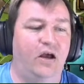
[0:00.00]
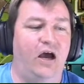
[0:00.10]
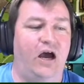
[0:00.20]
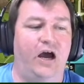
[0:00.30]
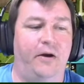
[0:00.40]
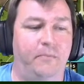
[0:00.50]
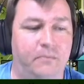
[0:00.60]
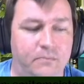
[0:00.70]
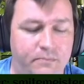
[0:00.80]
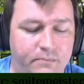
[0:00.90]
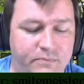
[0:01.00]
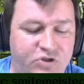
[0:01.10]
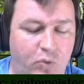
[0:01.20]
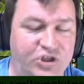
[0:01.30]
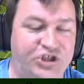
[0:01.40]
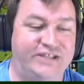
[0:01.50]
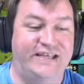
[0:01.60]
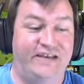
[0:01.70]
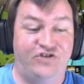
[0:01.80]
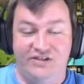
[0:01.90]
So when
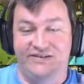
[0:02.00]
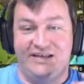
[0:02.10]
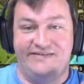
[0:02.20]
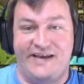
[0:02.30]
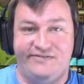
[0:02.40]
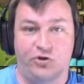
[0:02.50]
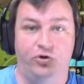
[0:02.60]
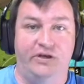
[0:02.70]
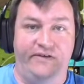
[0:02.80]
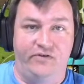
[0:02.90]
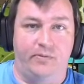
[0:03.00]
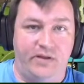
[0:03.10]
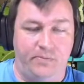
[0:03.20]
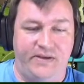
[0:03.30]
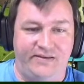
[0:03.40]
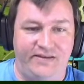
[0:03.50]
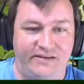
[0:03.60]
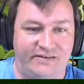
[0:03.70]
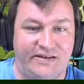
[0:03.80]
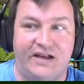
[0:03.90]
if she gets access to it or given to her by the
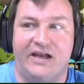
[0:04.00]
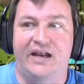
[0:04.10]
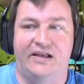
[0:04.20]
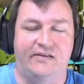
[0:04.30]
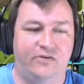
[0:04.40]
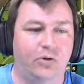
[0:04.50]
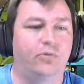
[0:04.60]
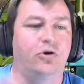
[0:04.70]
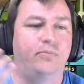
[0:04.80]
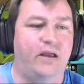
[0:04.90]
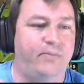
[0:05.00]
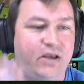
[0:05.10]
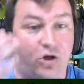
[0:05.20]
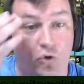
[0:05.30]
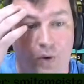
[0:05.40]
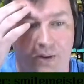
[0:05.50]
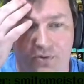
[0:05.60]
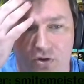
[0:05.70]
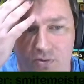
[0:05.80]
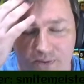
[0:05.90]
PCs, it's gonna kind of consume her and maybe
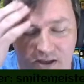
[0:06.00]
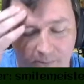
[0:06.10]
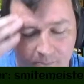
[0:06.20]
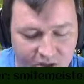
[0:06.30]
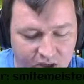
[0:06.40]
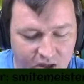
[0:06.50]
corrupt her a bit.